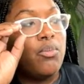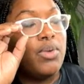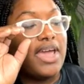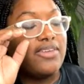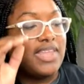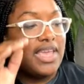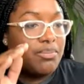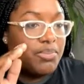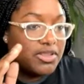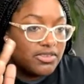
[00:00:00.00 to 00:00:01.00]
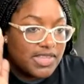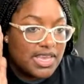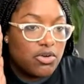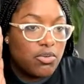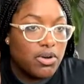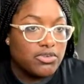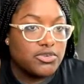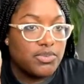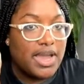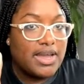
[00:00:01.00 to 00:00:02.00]
when I say put the single
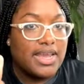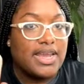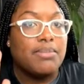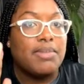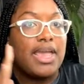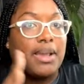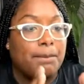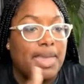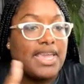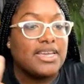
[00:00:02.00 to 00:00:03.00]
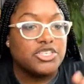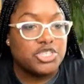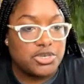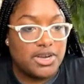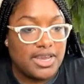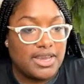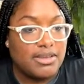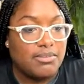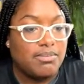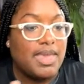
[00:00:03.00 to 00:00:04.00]
quotes around it, and I'm like, make it a string,
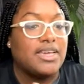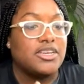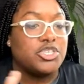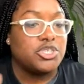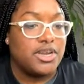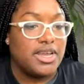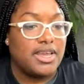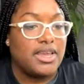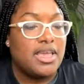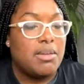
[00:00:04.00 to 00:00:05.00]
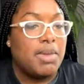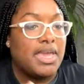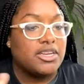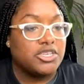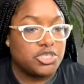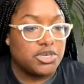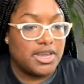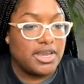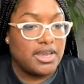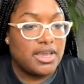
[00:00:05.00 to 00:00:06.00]
make it a string, make it a
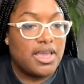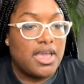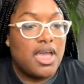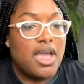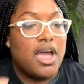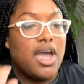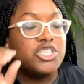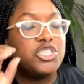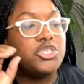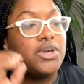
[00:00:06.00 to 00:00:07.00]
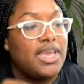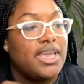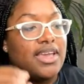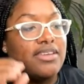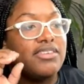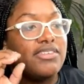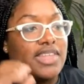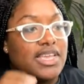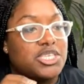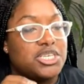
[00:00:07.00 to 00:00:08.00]
string. A string
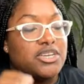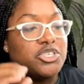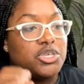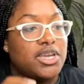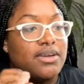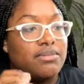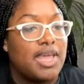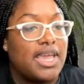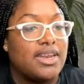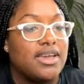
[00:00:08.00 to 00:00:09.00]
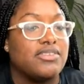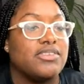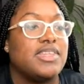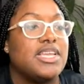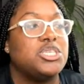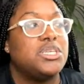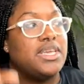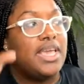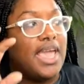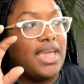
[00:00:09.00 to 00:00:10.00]
of data is
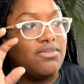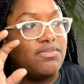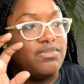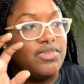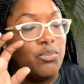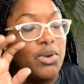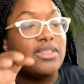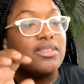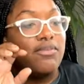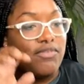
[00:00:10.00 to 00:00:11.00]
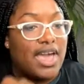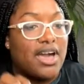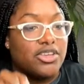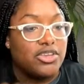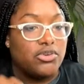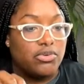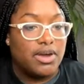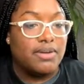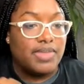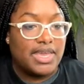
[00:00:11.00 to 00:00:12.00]
essentially what the value
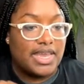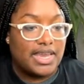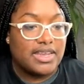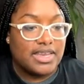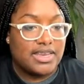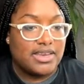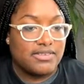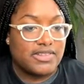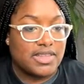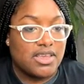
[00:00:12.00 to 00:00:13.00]
of that data is.